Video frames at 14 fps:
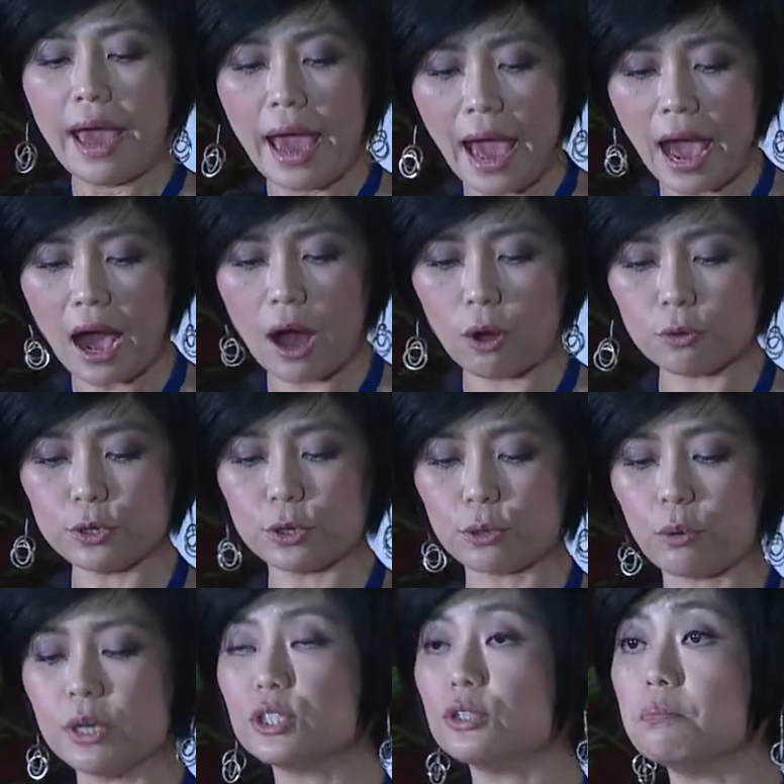How you're
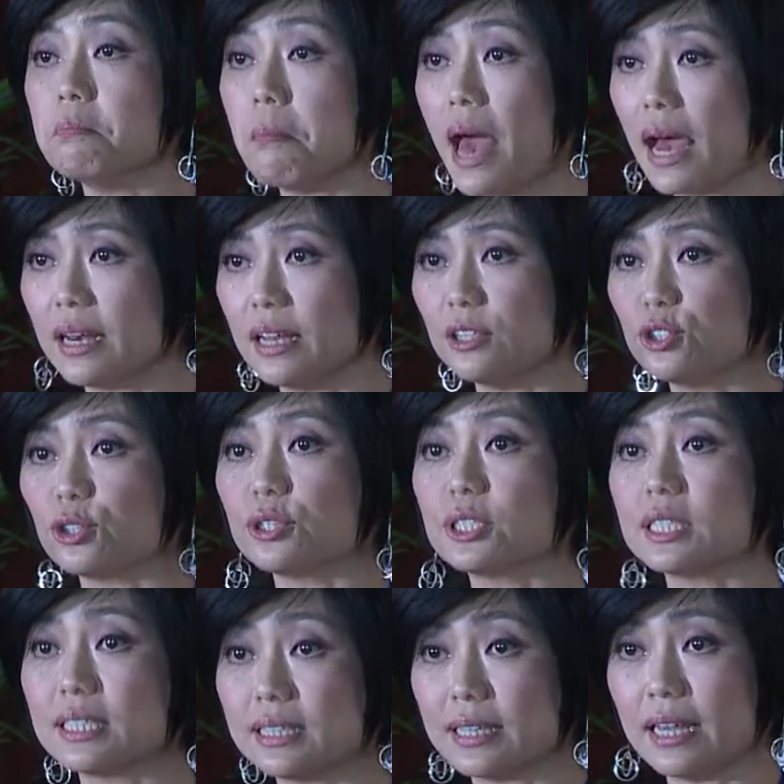going to manage your
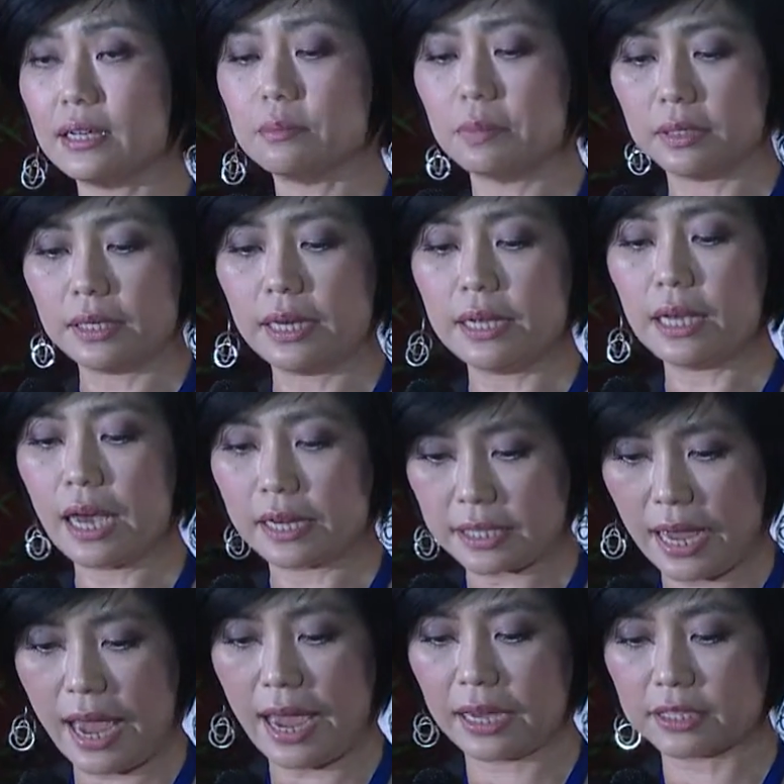sustainability
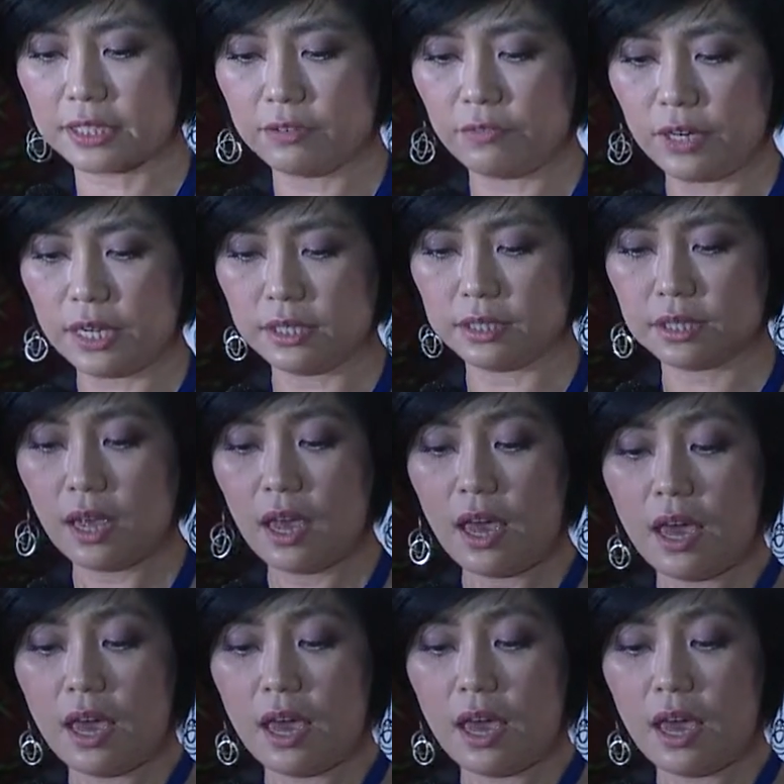activities.